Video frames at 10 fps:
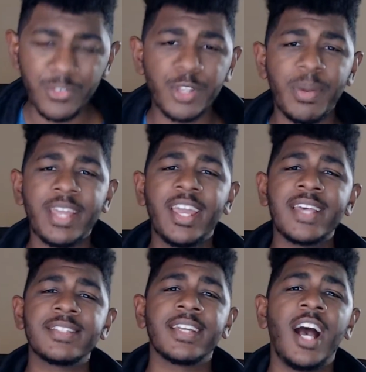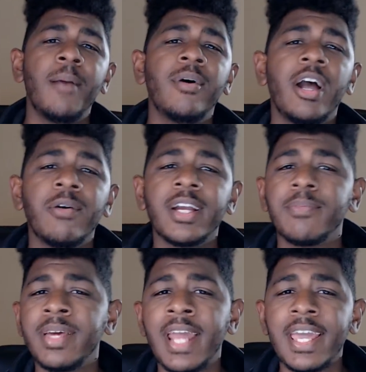For the bait casting combo, I
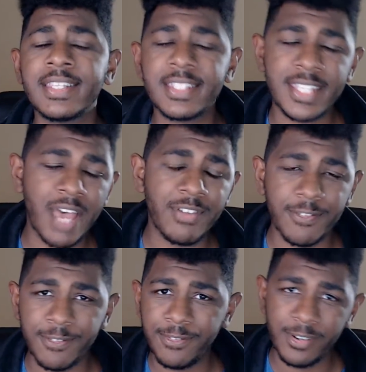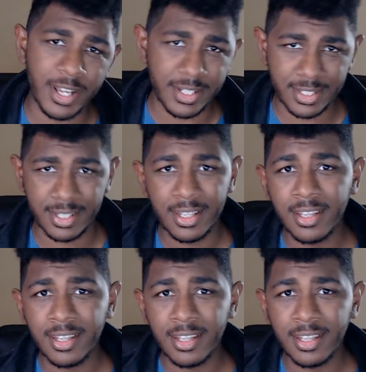recommend a 7-foot,